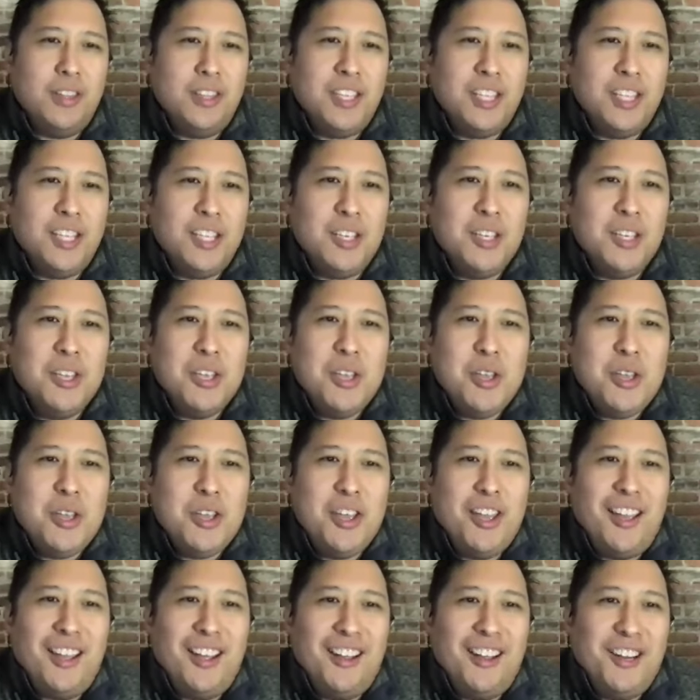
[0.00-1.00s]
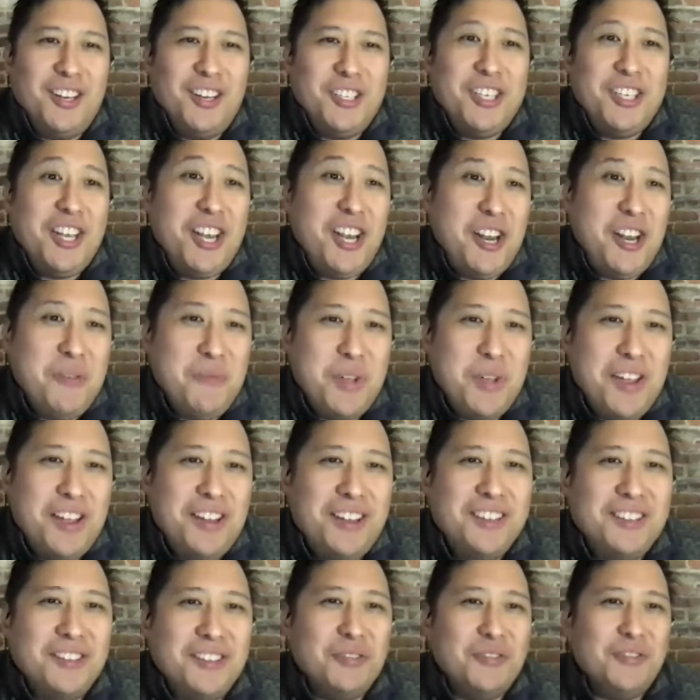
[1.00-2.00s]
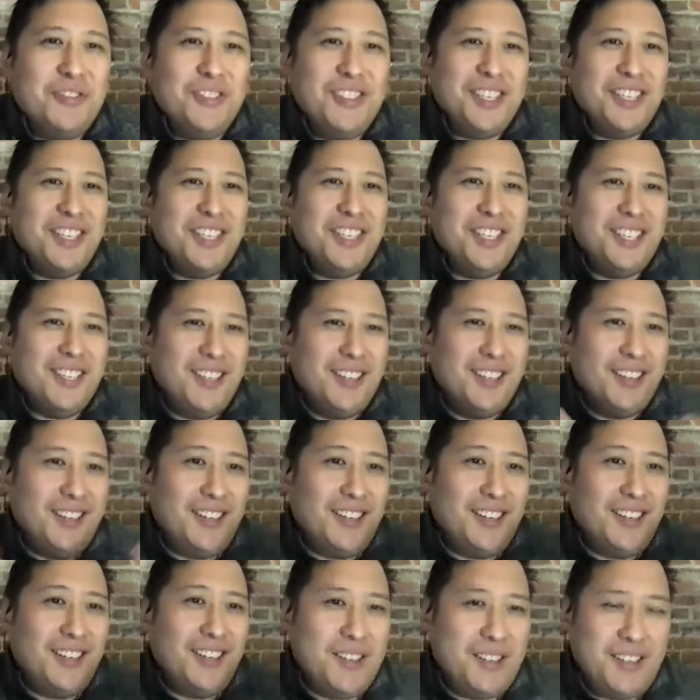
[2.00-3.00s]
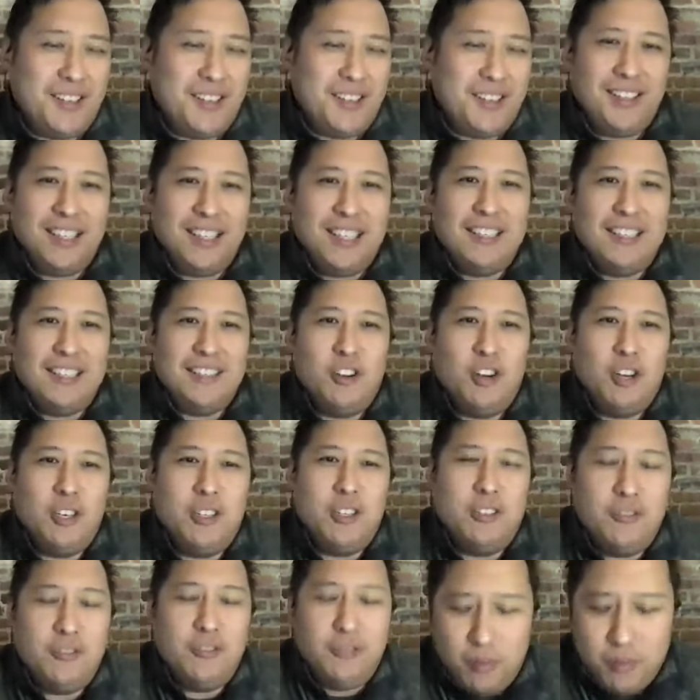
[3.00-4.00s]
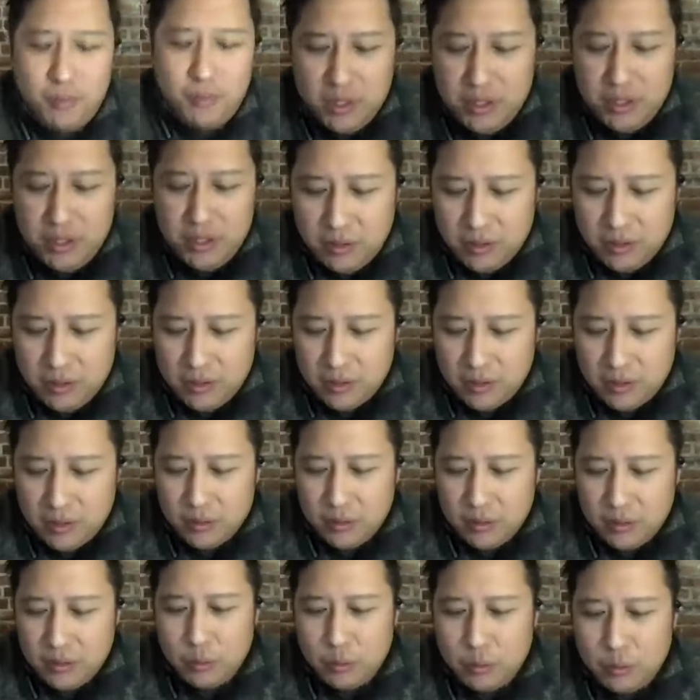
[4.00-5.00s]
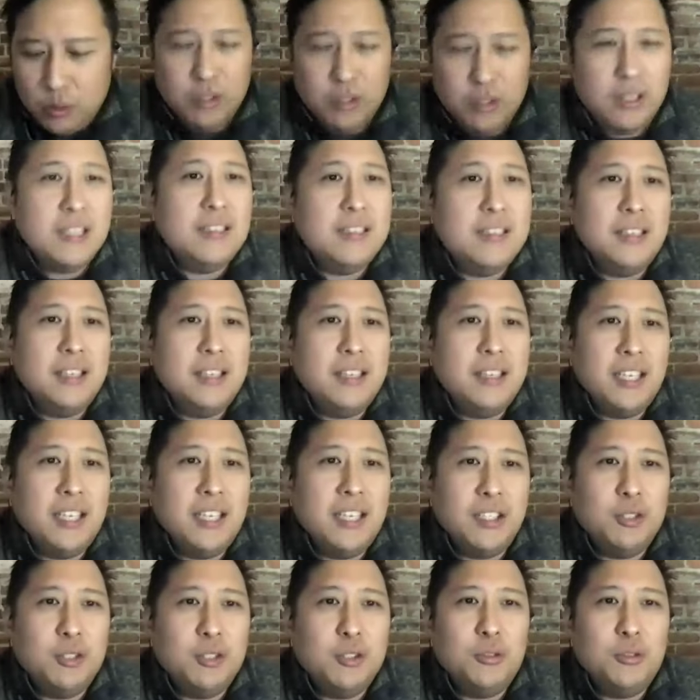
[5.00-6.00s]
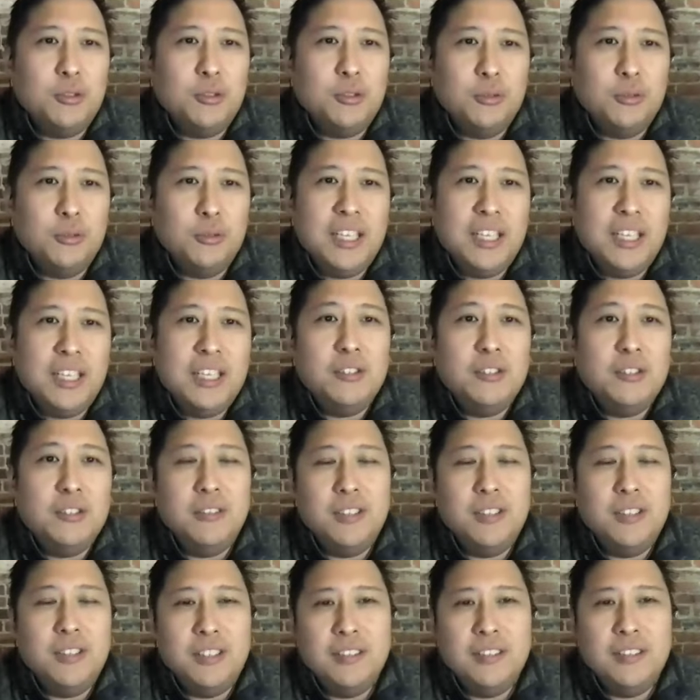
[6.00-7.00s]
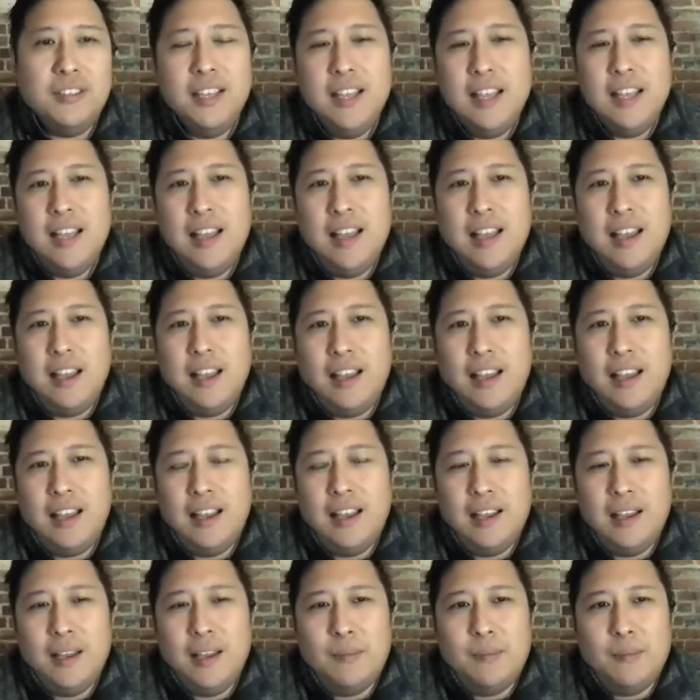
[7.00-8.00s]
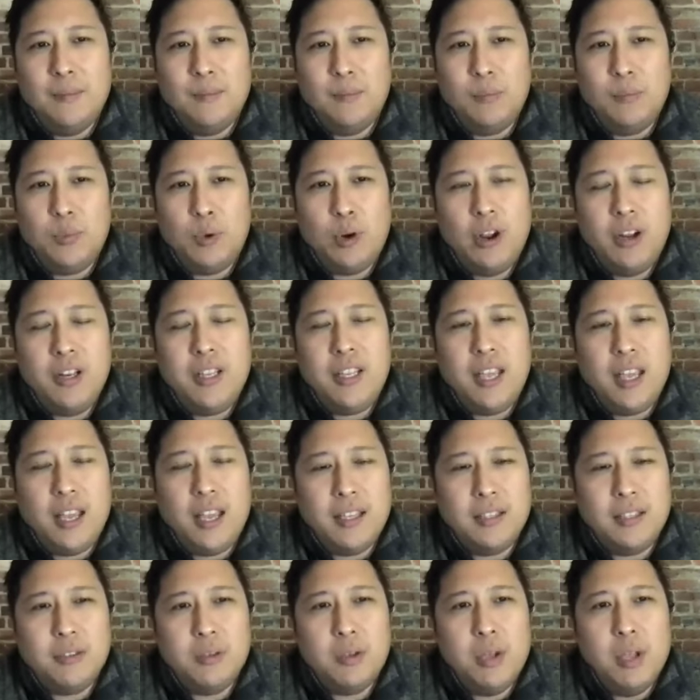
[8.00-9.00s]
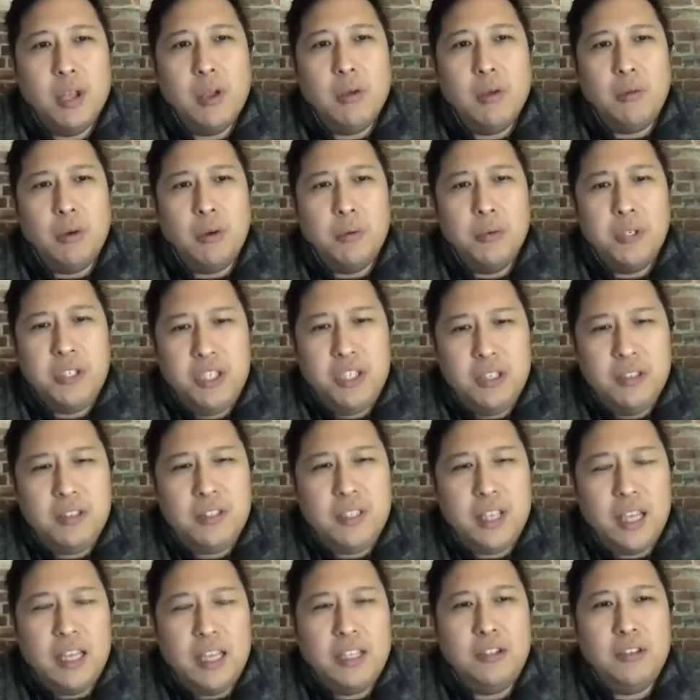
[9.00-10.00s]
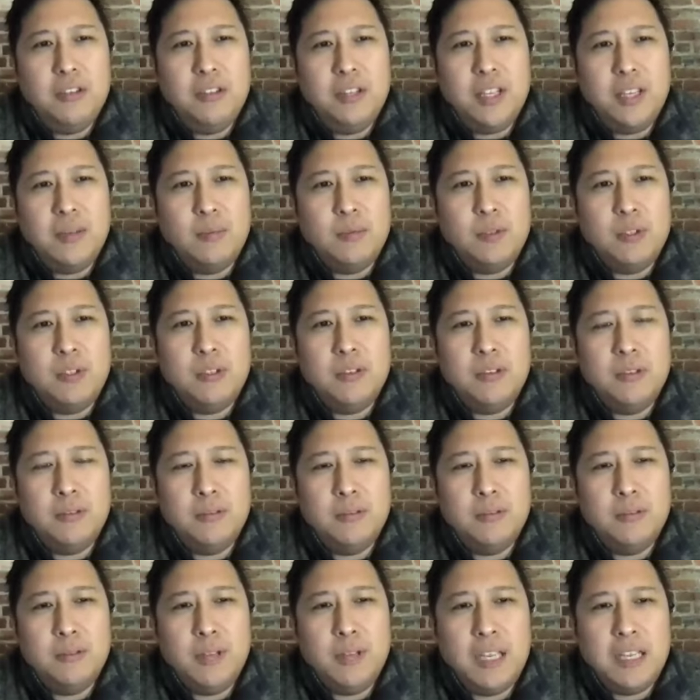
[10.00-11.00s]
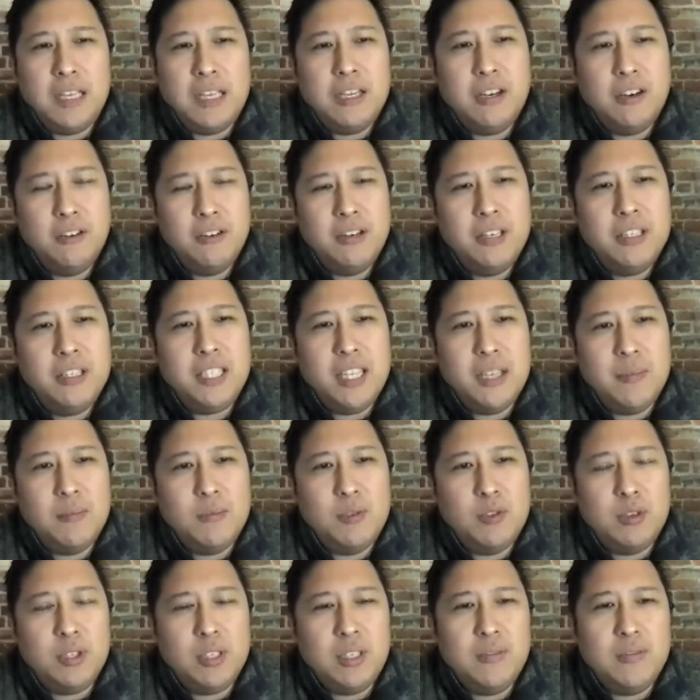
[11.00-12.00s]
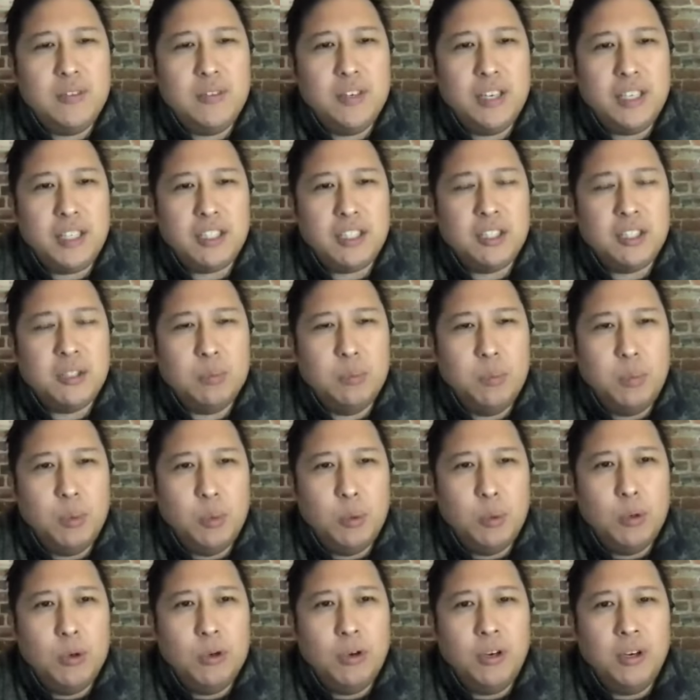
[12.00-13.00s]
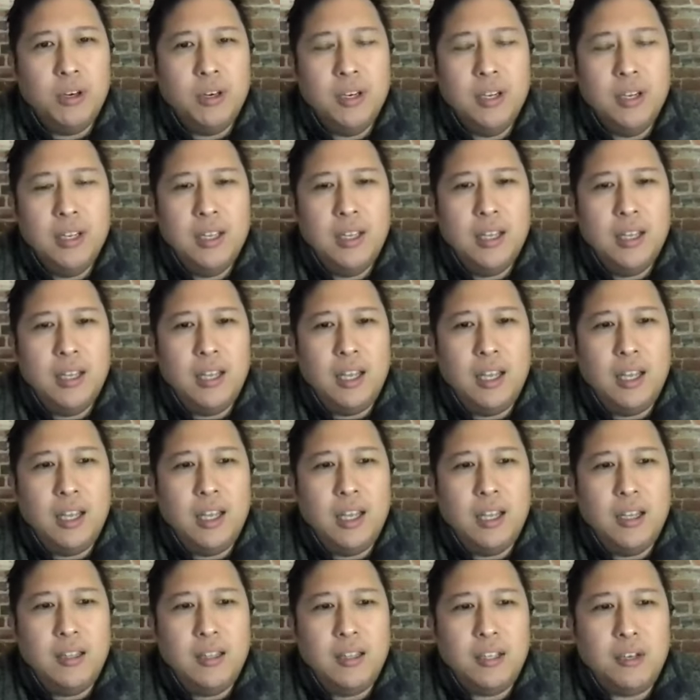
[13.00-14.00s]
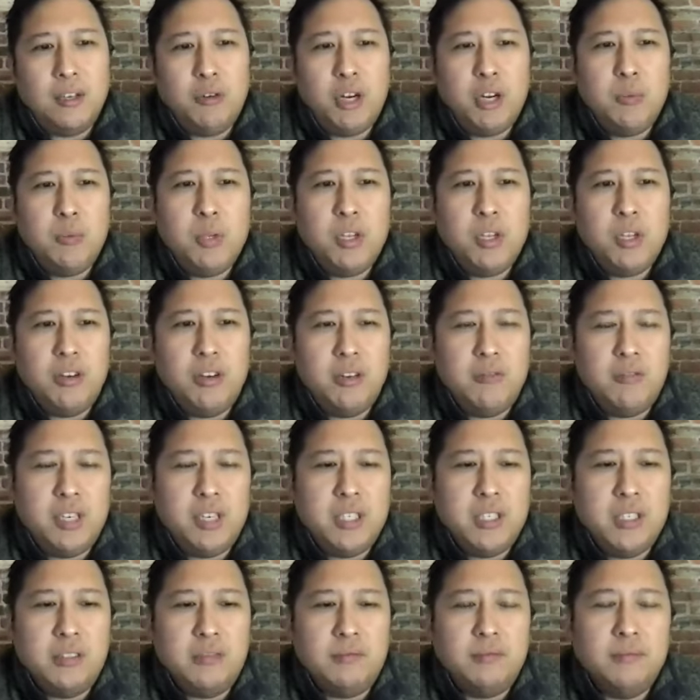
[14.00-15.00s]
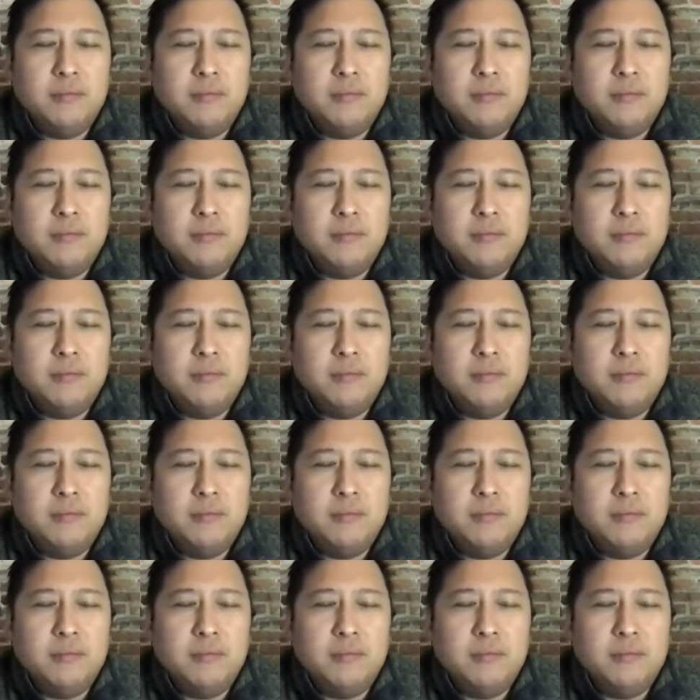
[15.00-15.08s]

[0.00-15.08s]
the chairmen of these large pharmaceuticals were listening into this broadcast, what would you say to them to encourage them to even explore the Greater Peoria region?